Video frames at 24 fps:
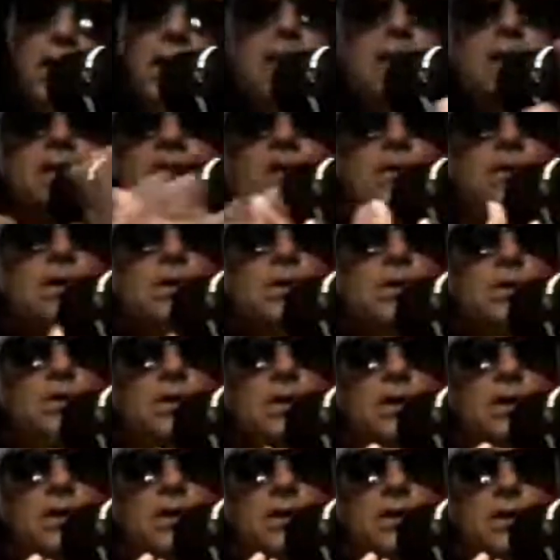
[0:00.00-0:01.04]
And so
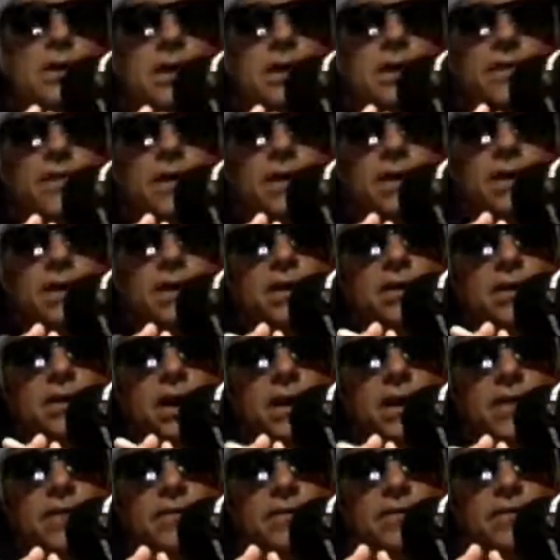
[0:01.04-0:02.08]
uh, if I don't
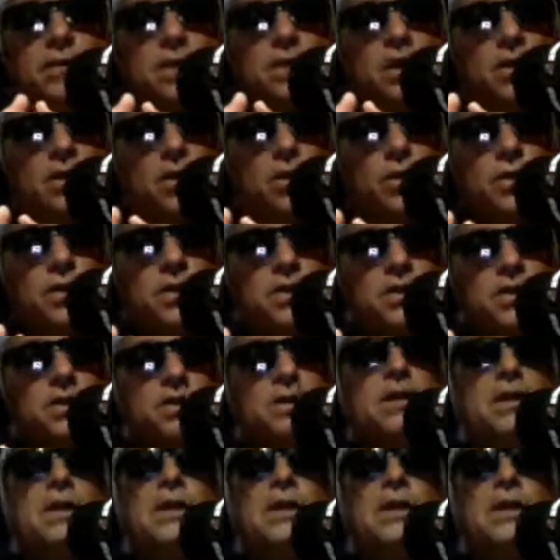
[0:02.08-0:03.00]
have know the question,